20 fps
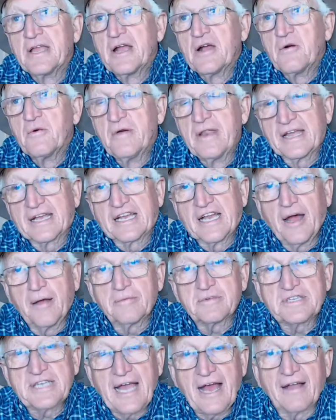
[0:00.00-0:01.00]
When it comes
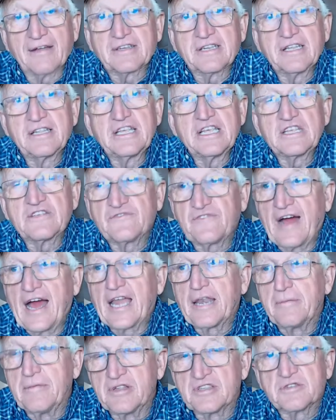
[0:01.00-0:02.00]
down to these
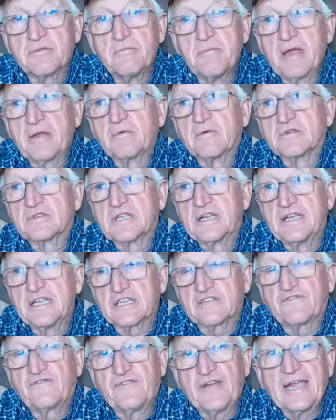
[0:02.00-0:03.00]
vitamins and minerals in this
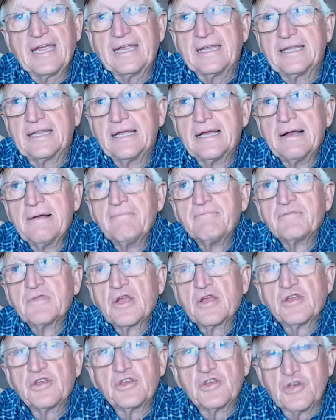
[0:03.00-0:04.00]
feed,
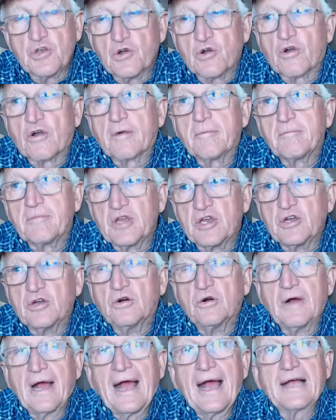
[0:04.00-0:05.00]
your mule
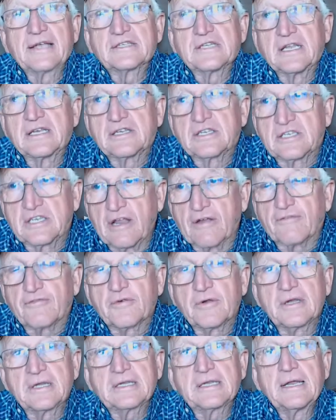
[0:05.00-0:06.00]
has a
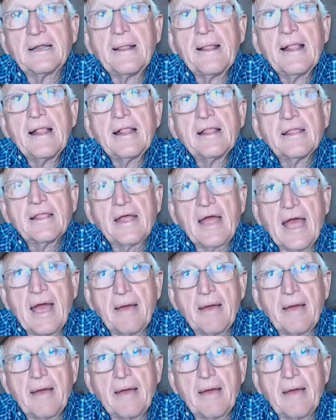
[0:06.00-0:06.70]
different uh,